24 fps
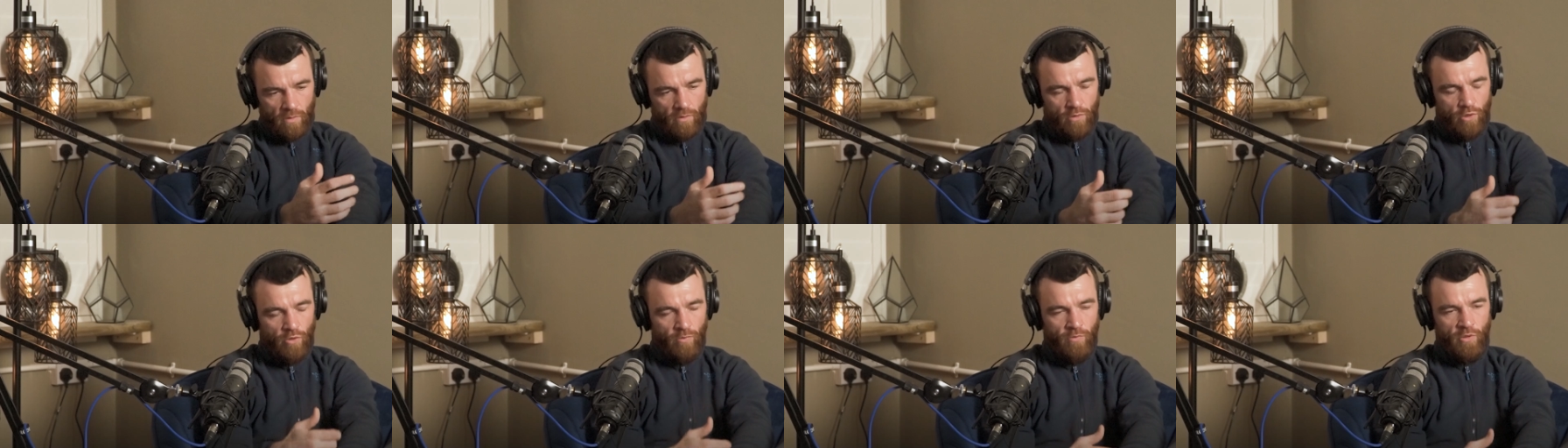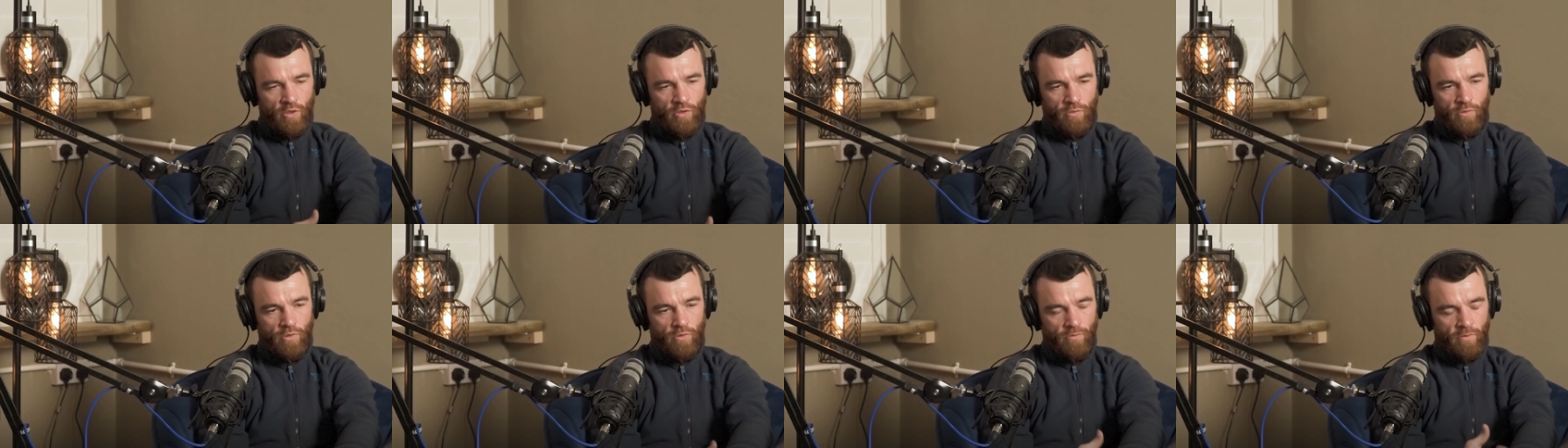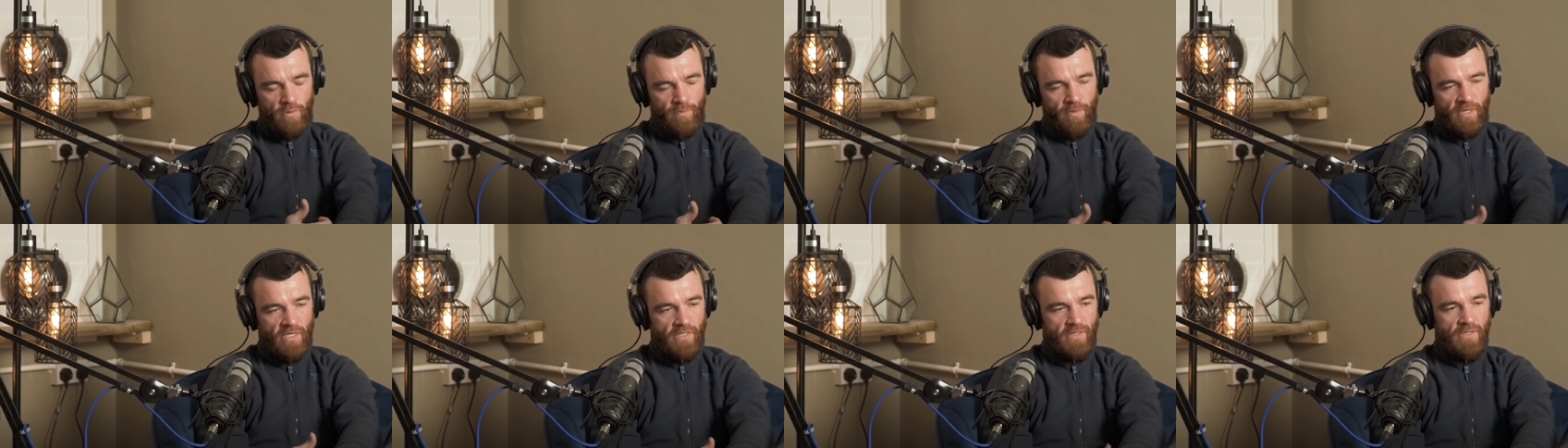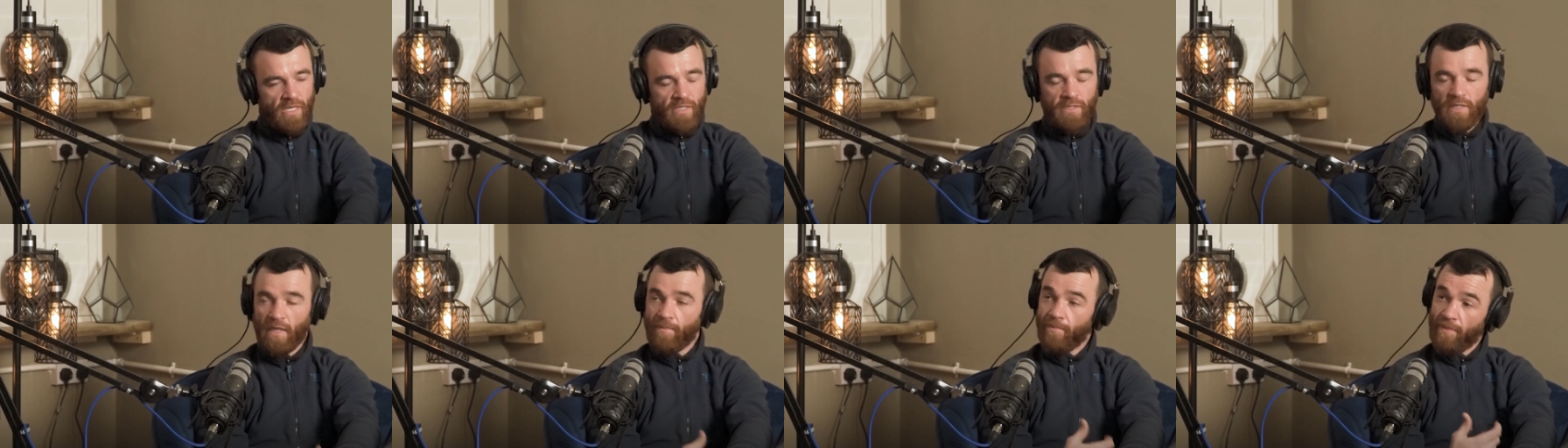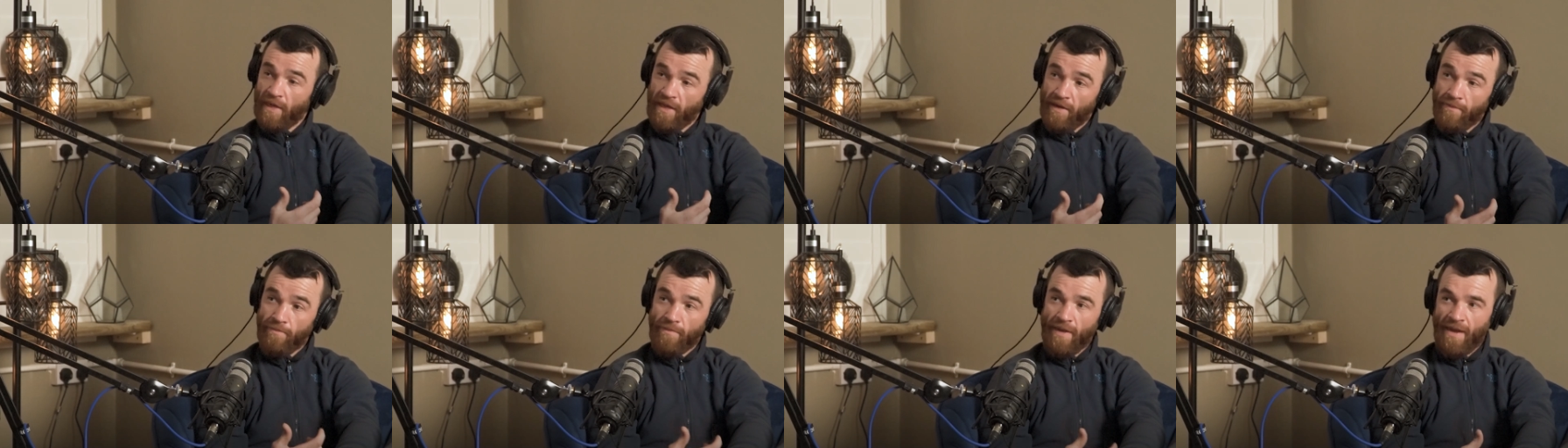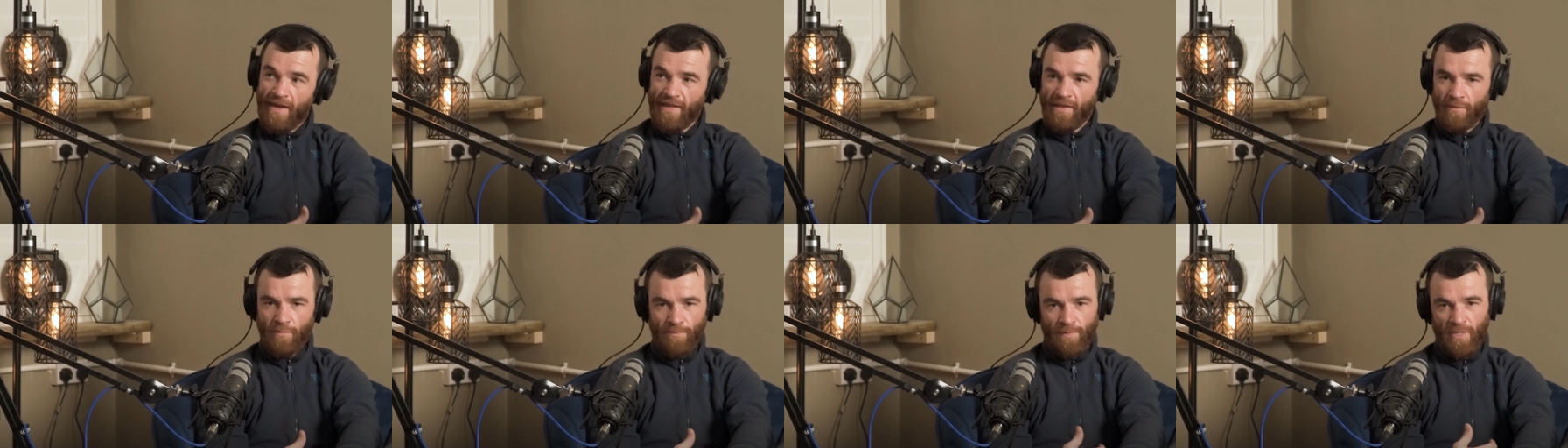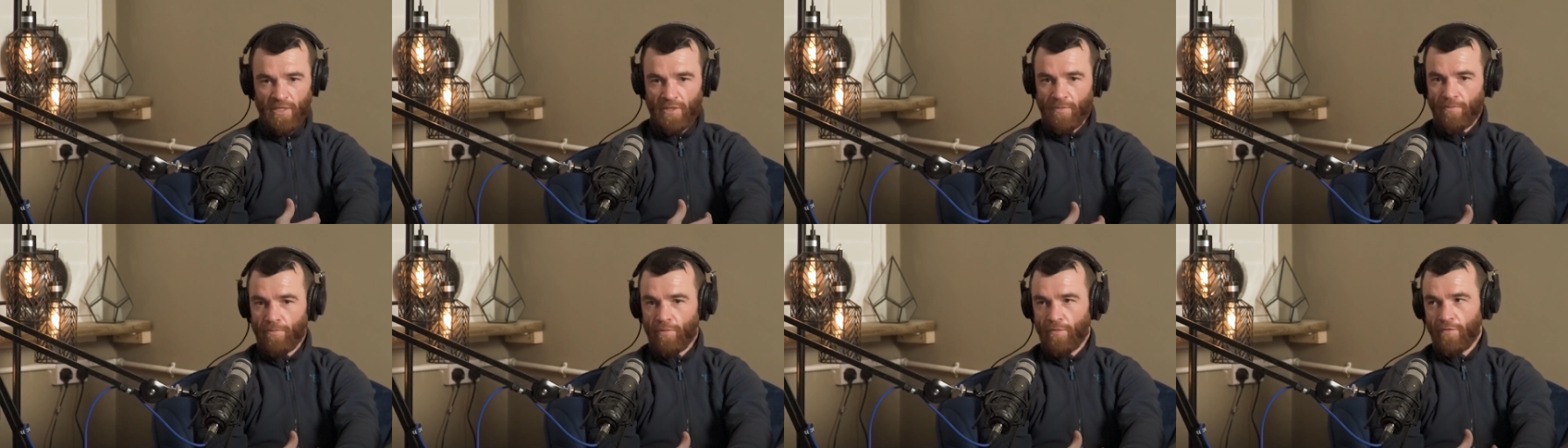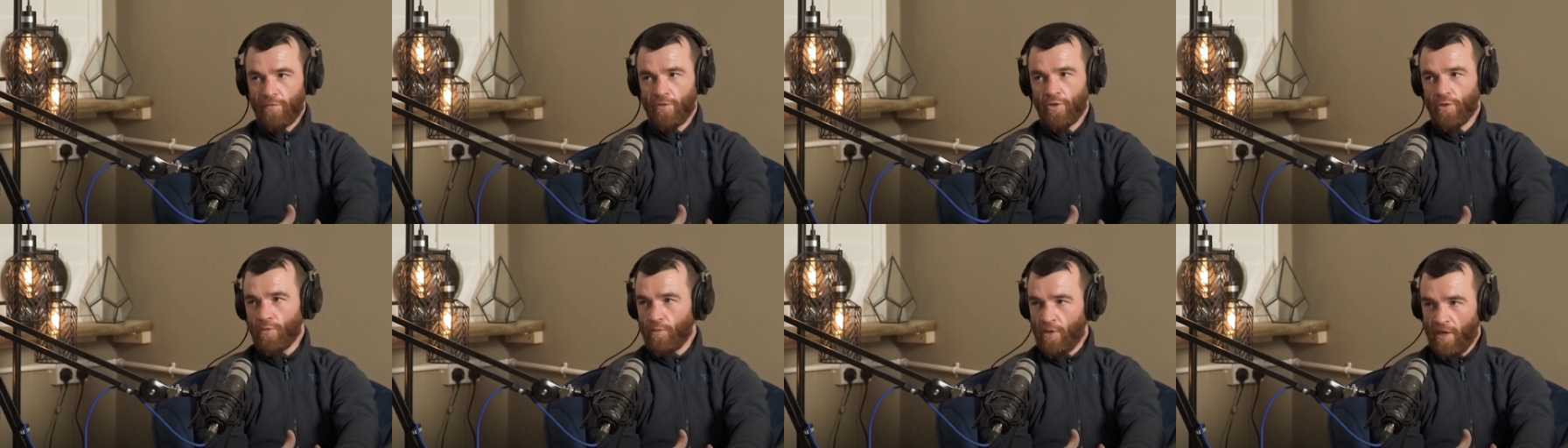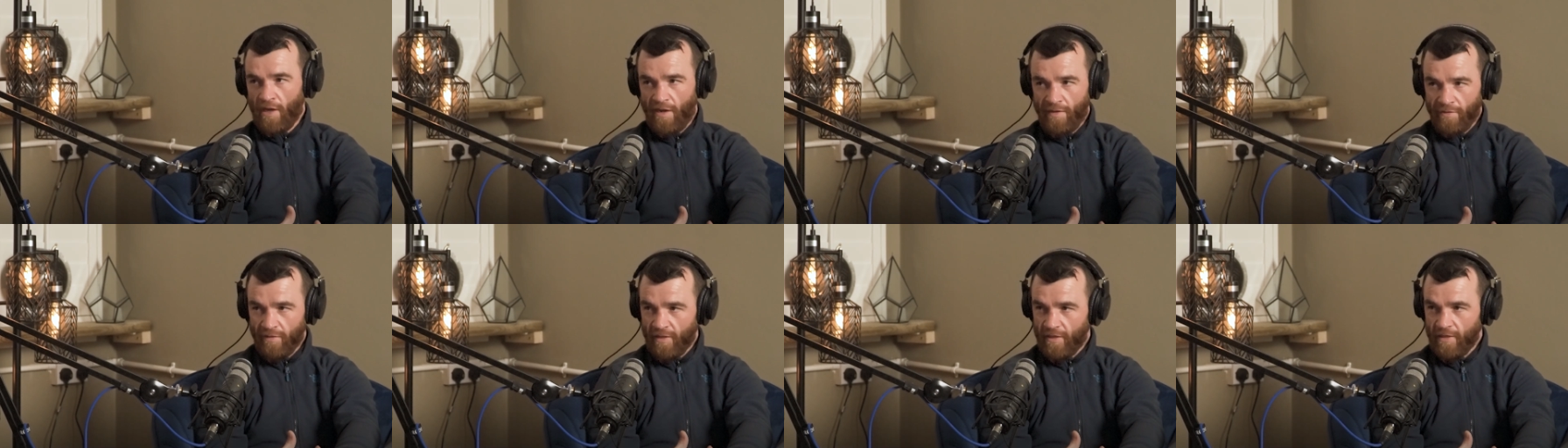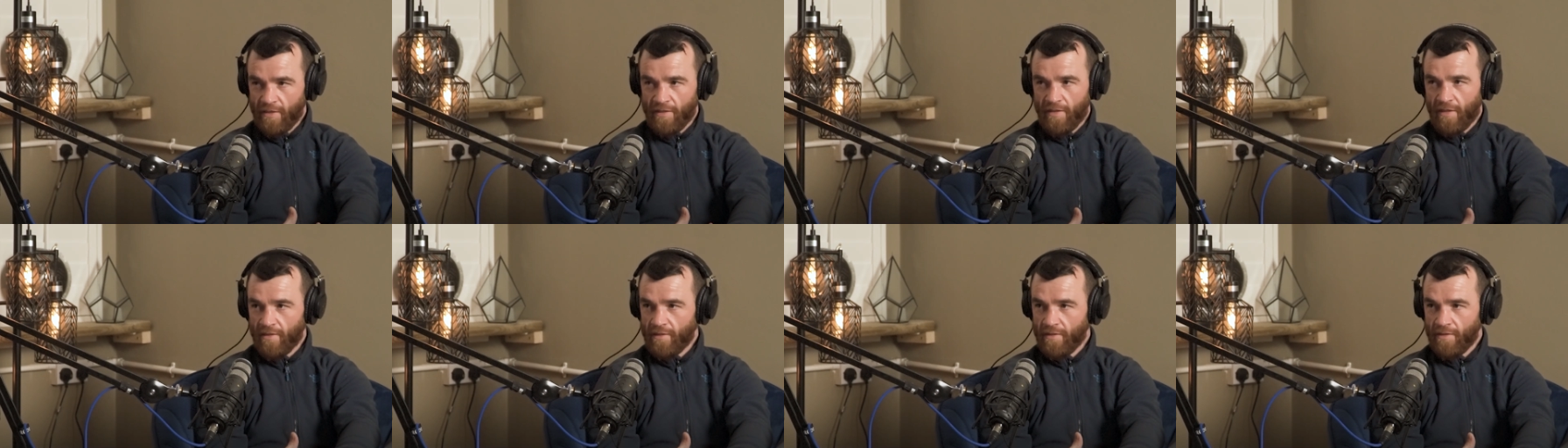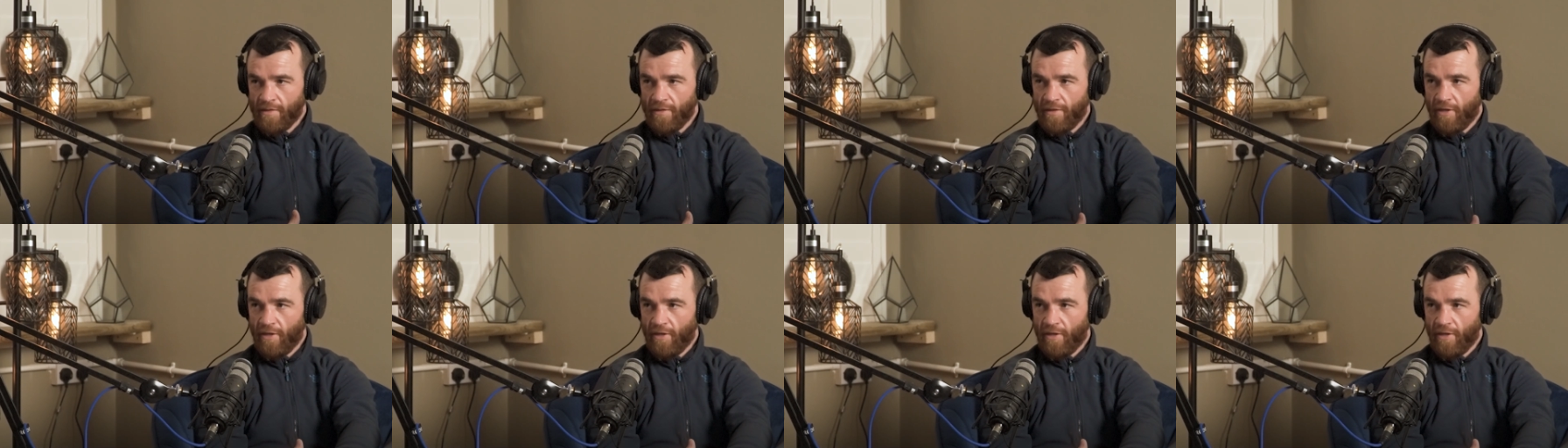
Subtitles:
Done me piss test, lad, bear in mind, I was pissing blood for 2.5 days, lad.